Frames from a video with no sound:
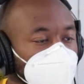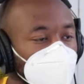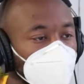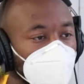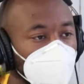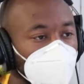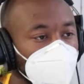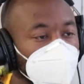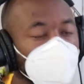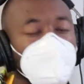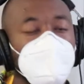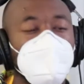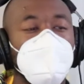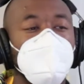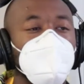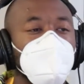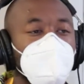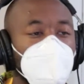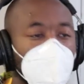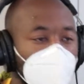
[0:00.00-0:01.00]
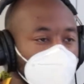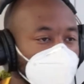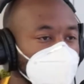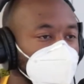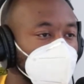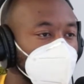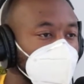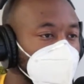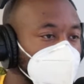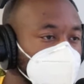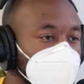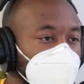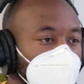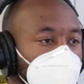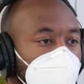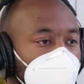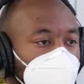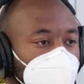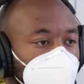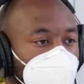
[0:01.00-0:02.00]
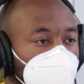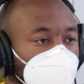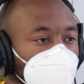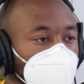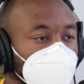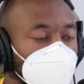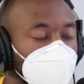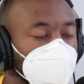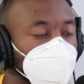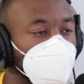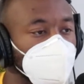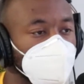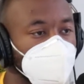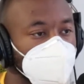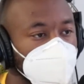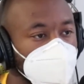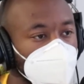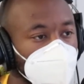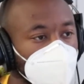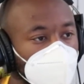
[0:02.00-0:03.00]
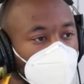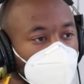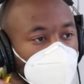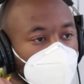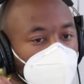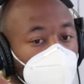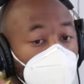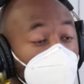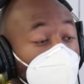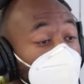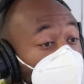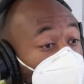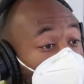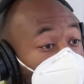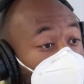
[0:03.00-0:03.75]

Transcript: more quantity based. Micro influencers are more quality